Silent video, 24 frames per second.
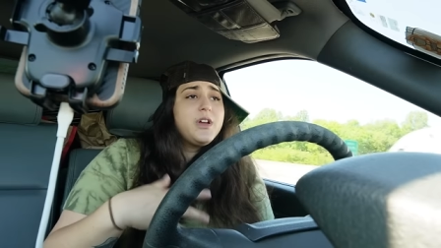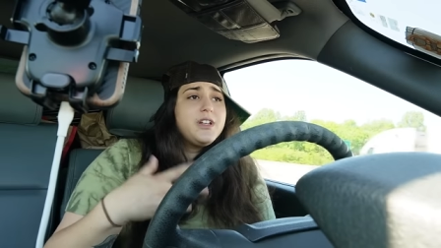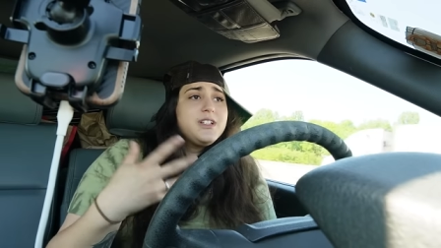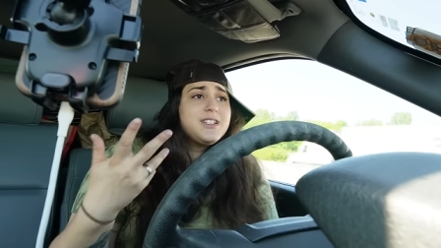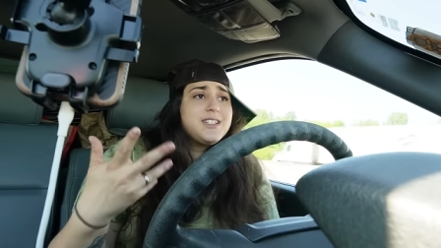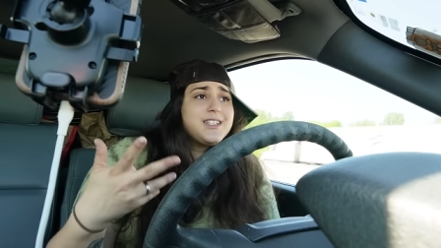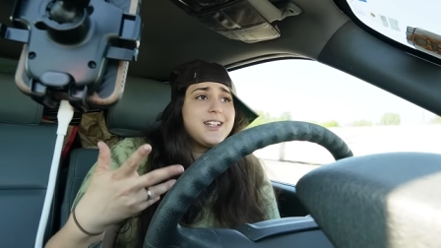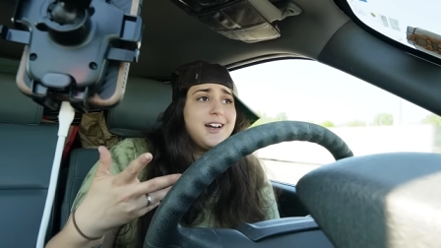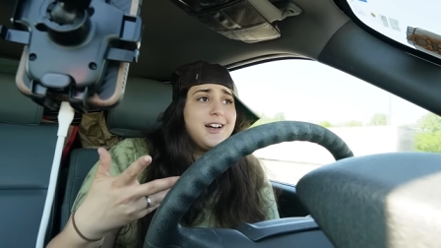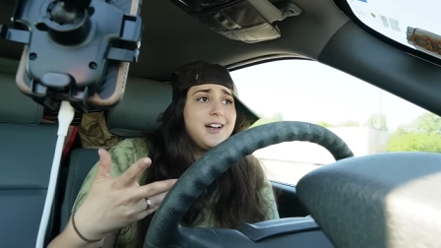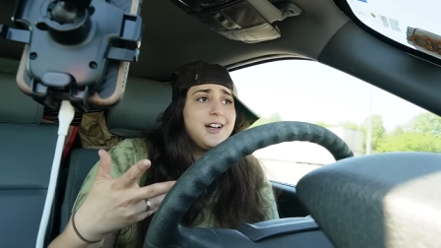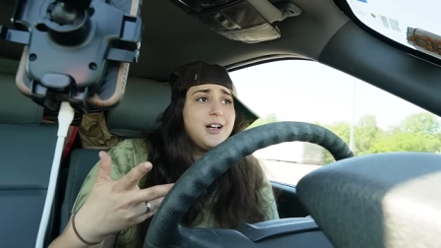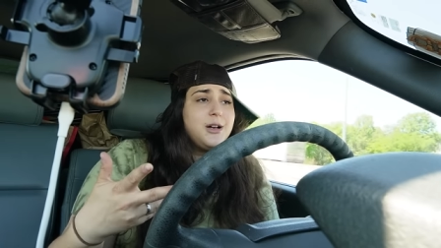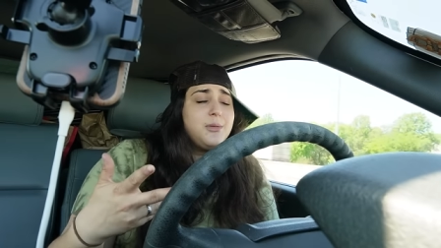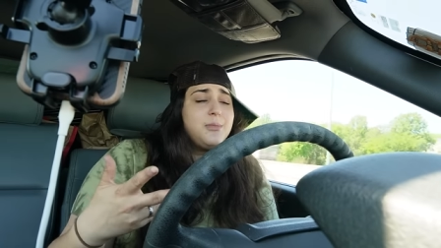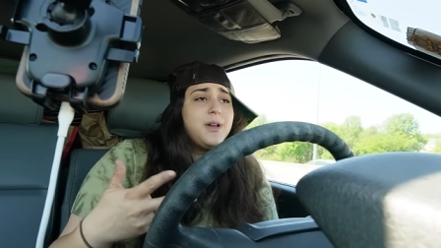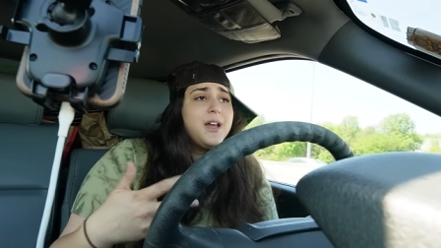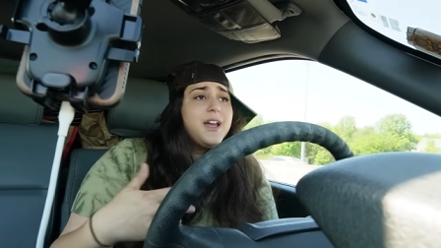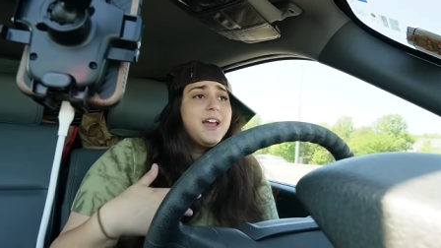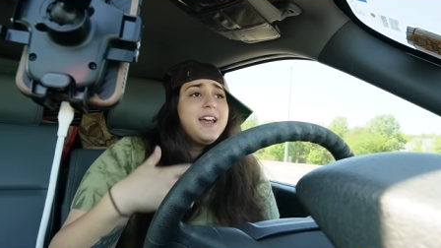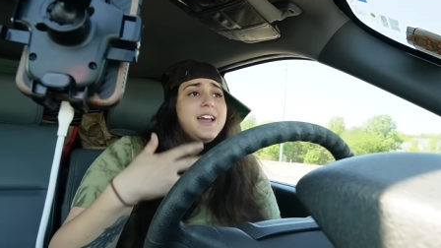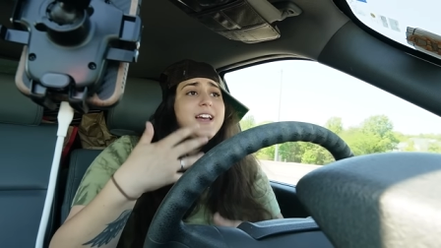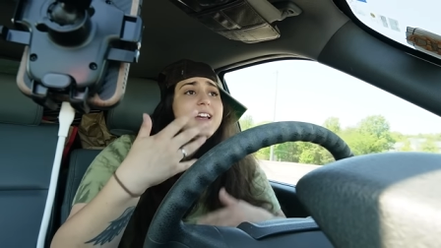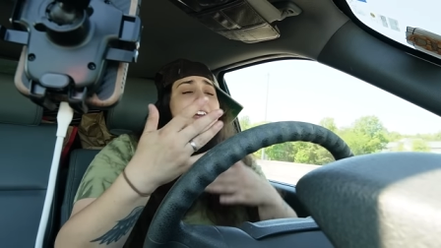It's as
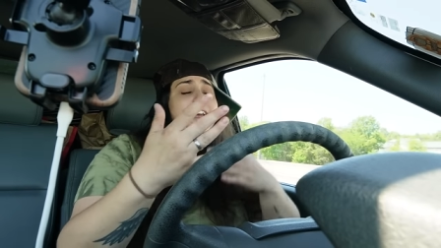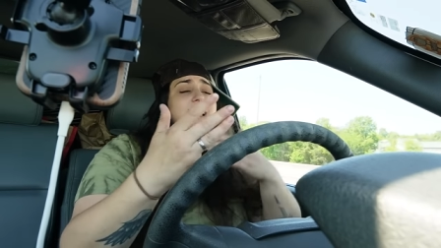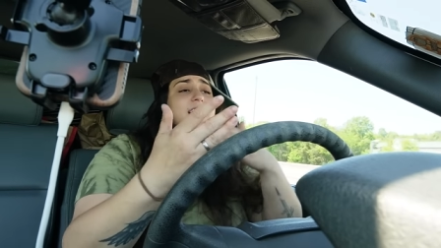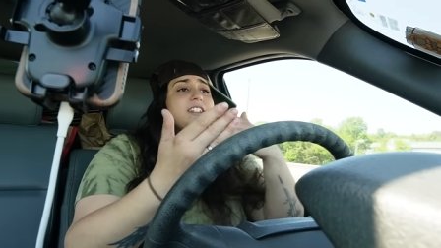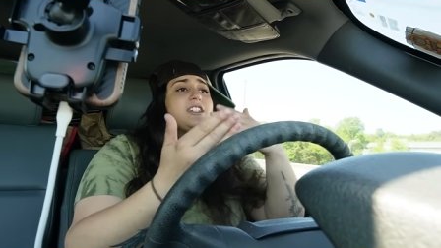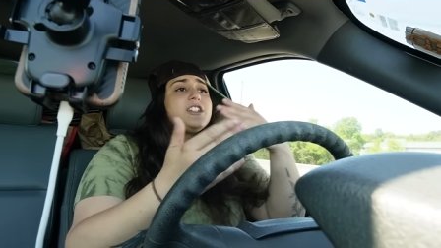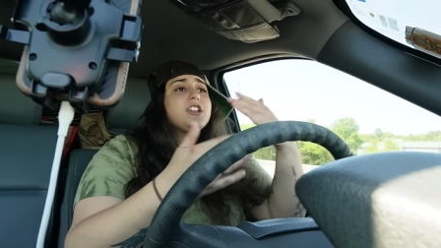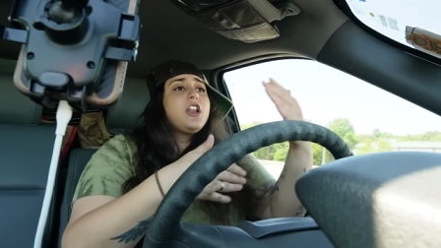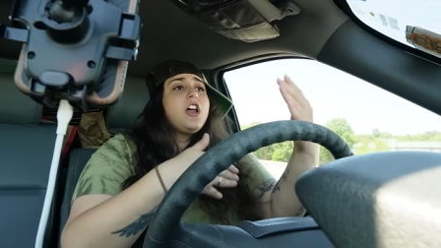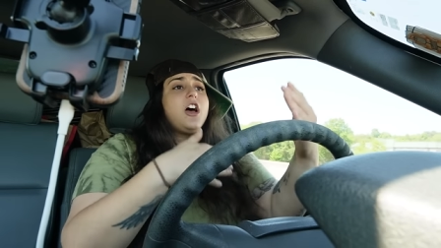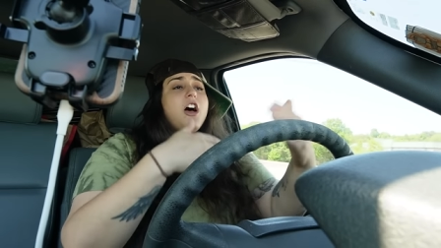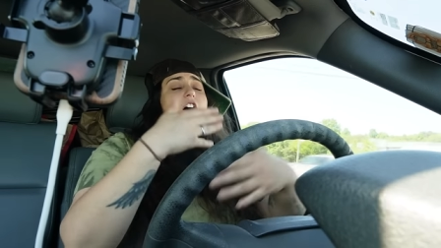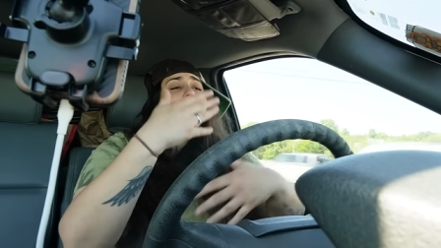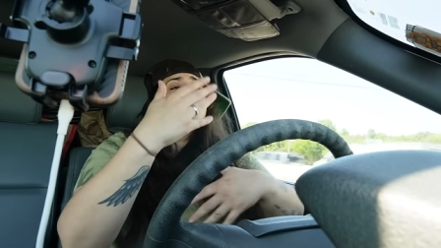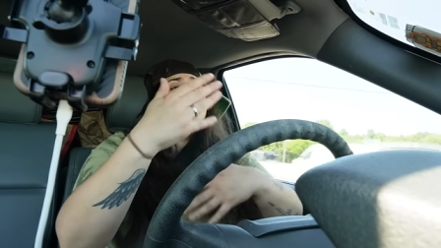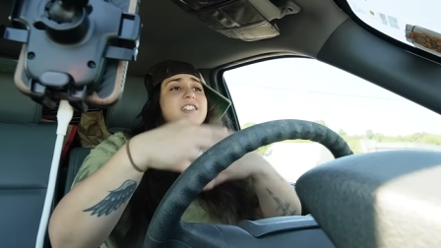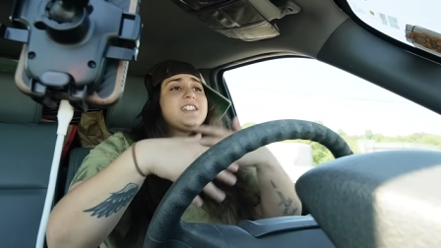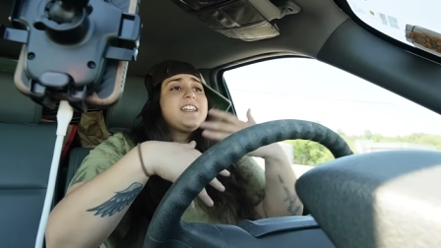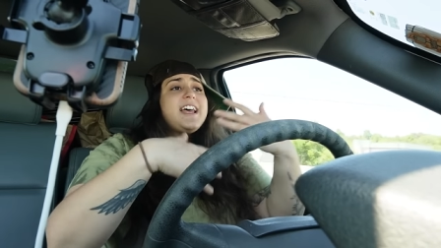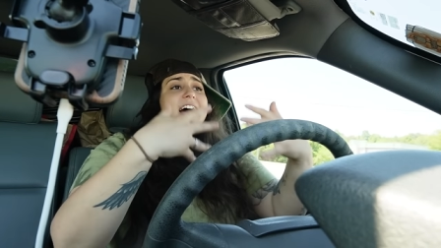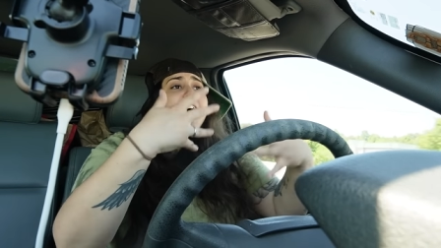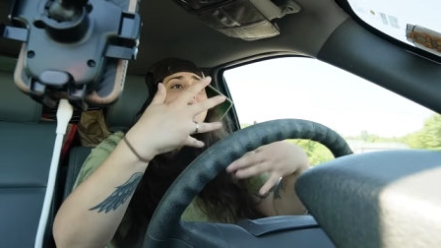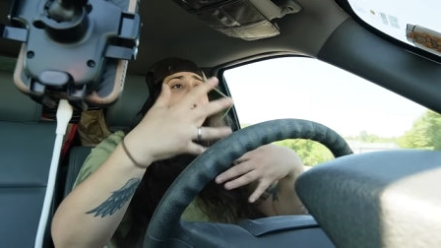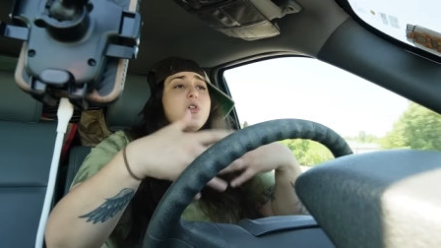long
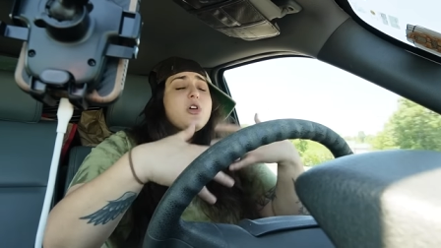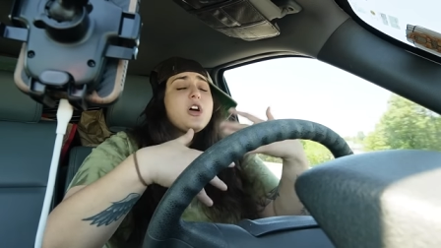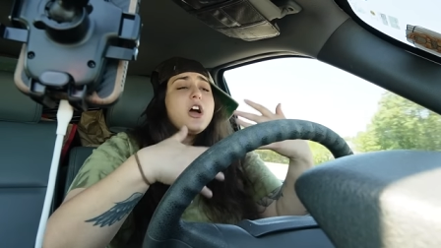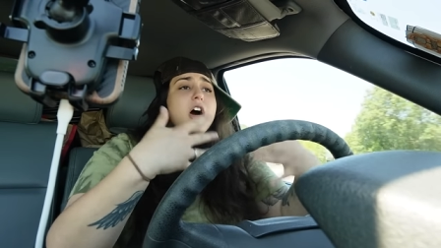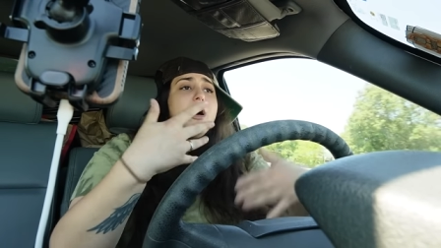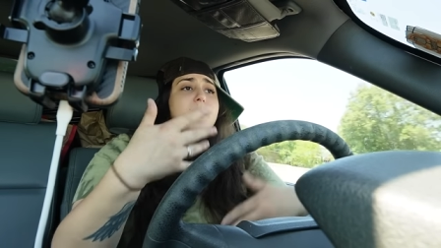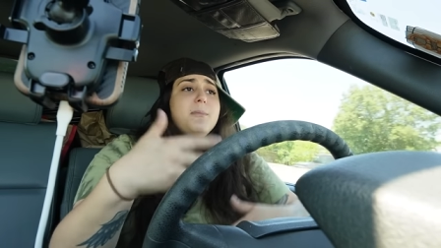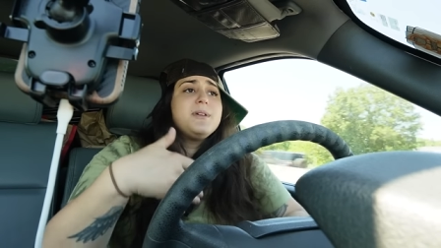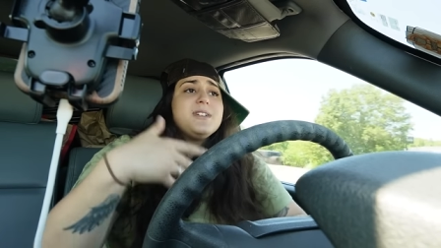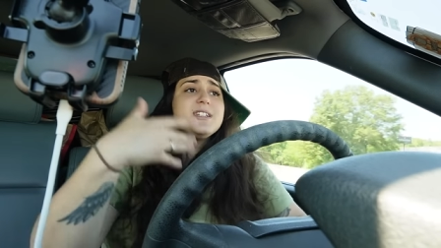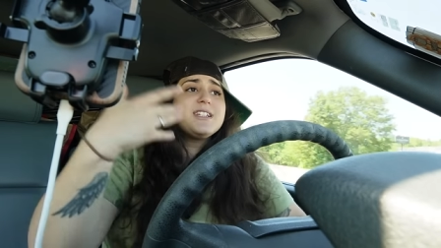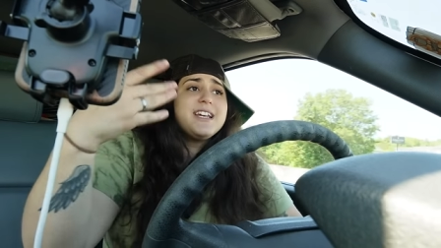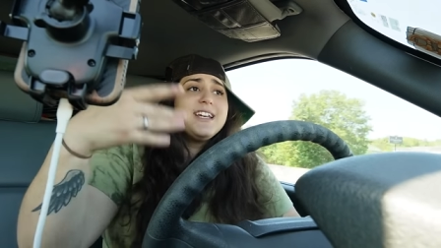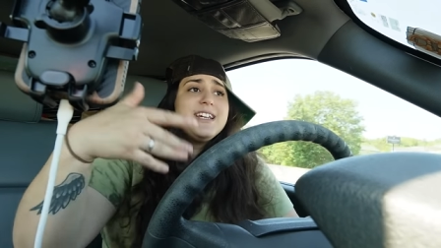as the outcome is